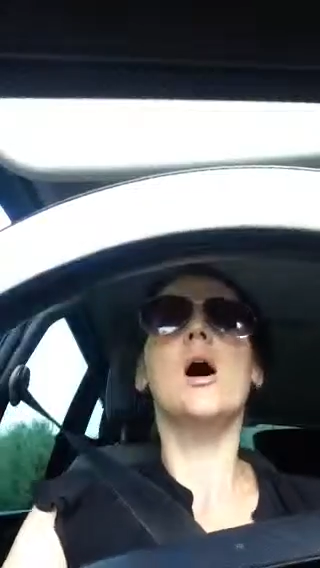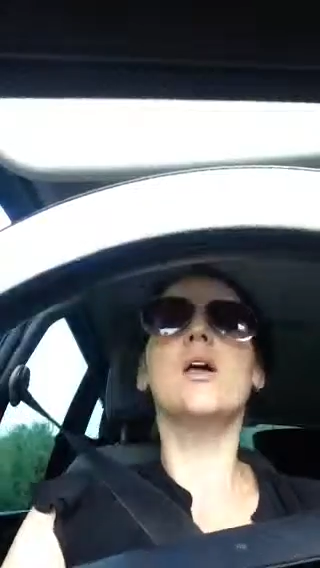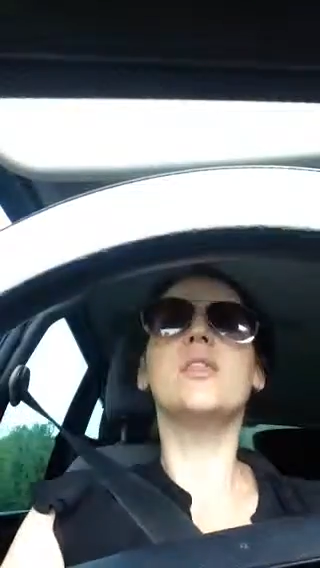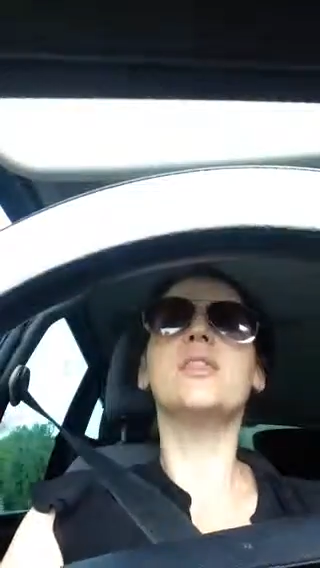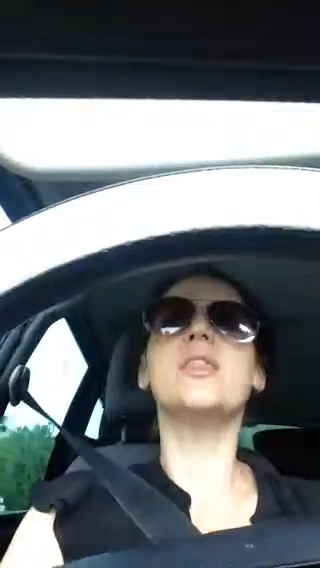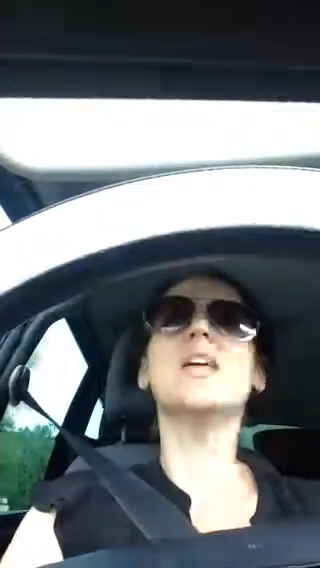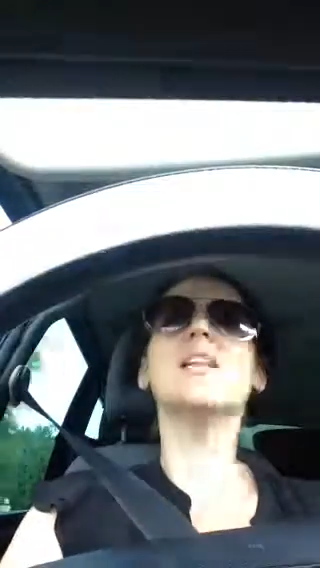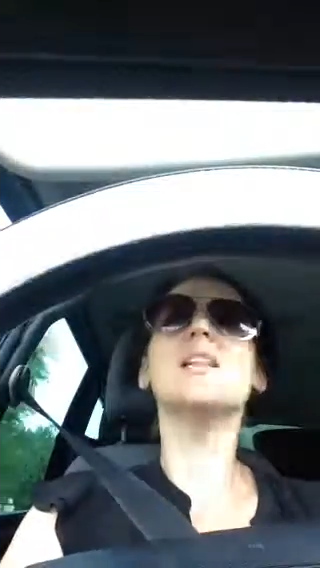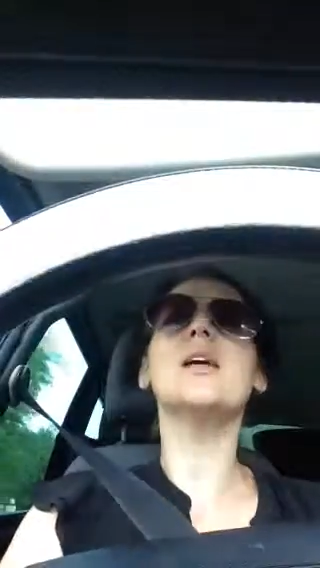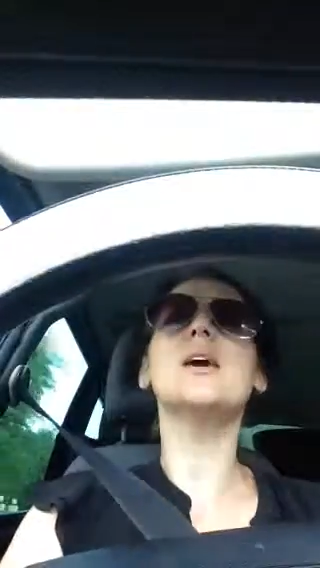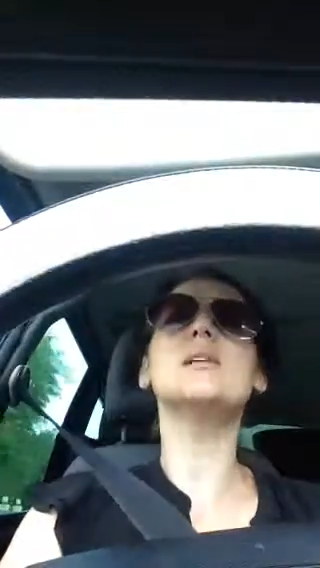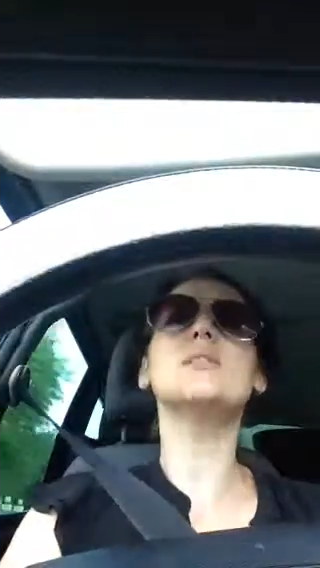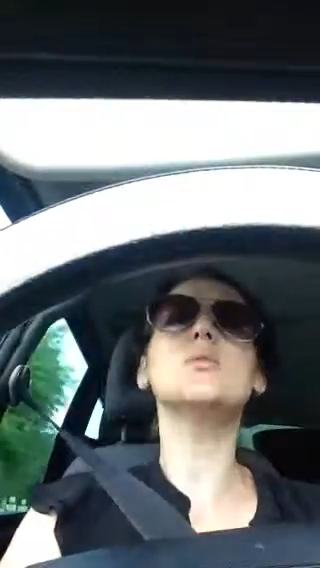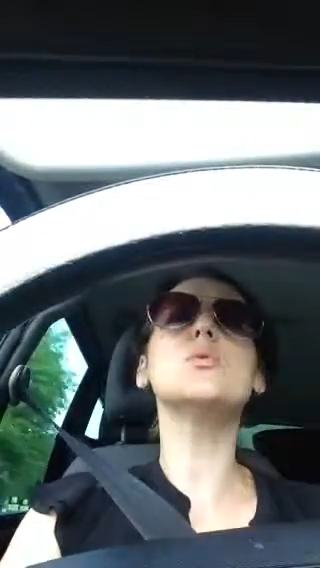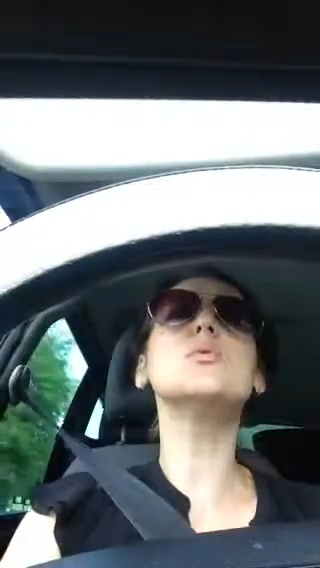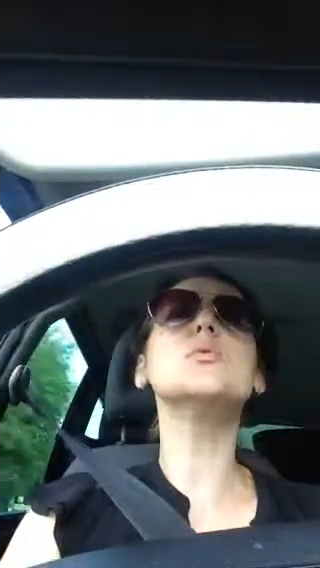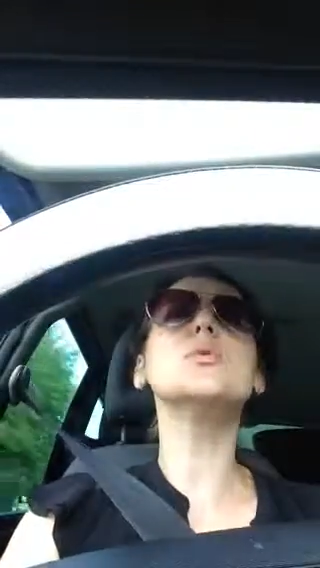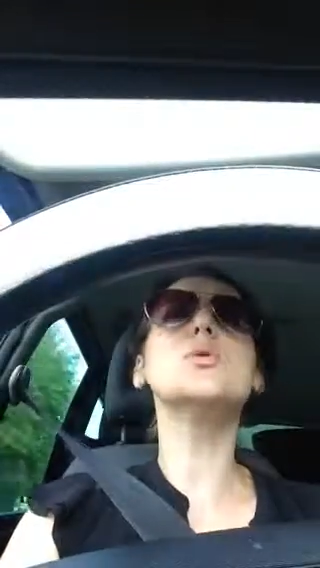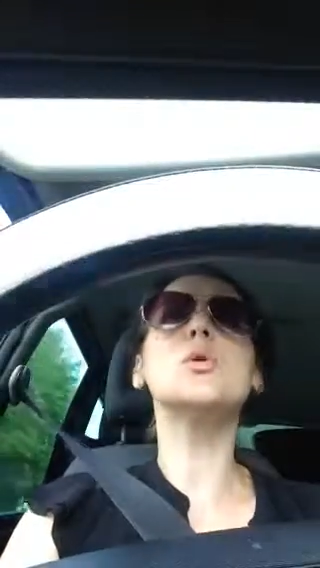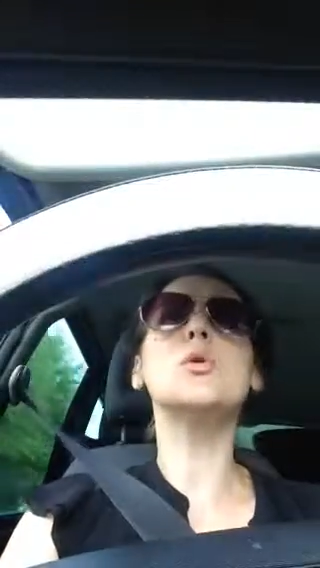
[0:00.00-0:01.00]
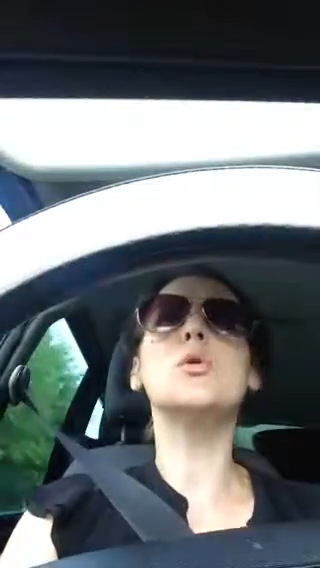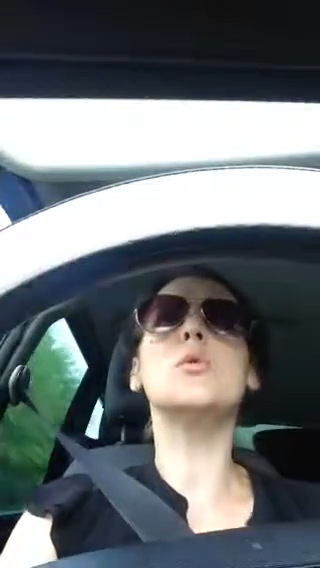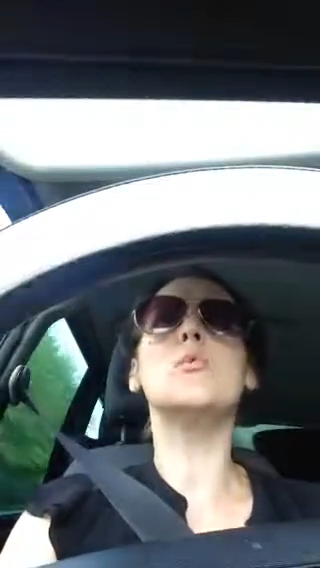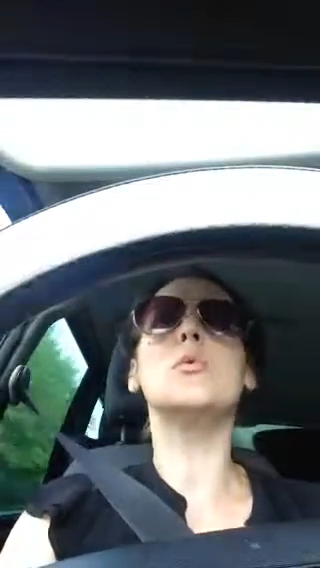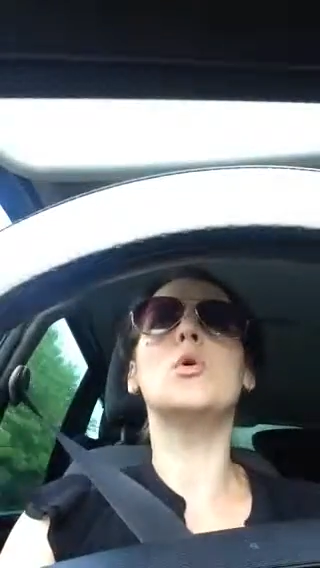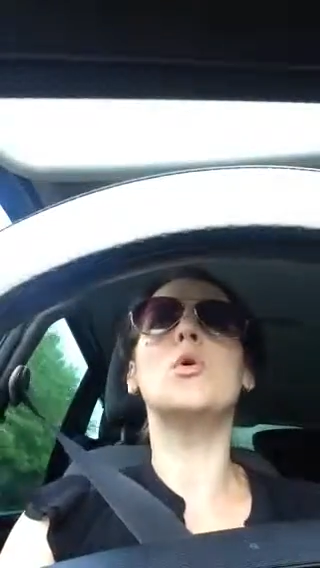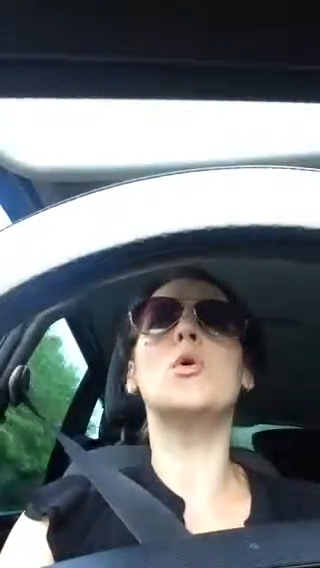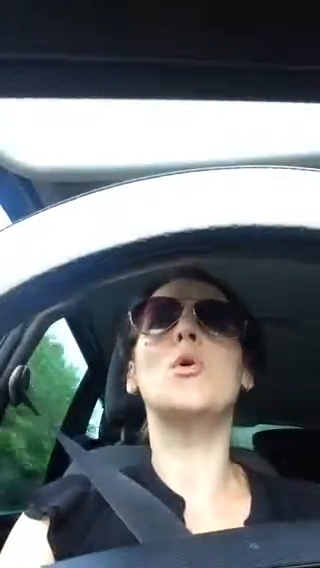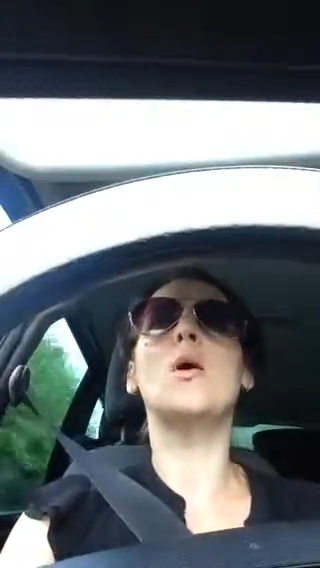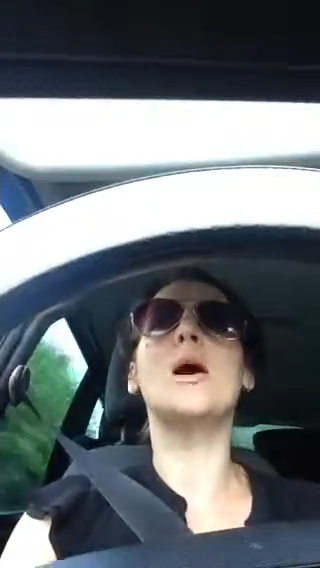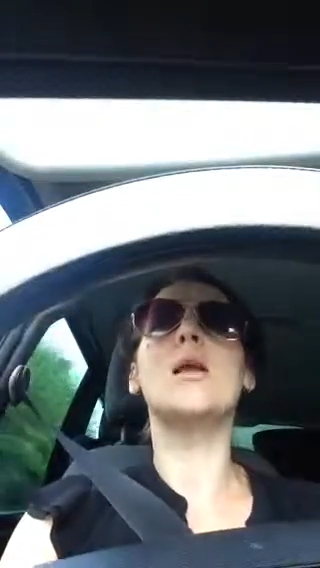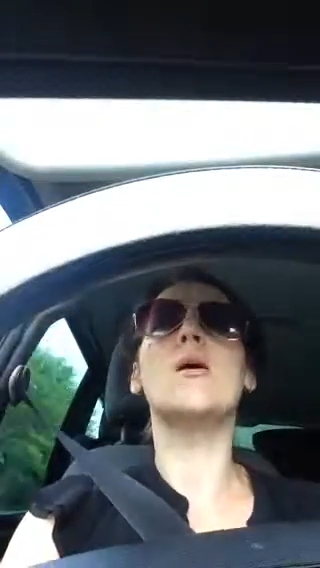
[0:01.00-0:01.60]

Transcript: I think that's all normal.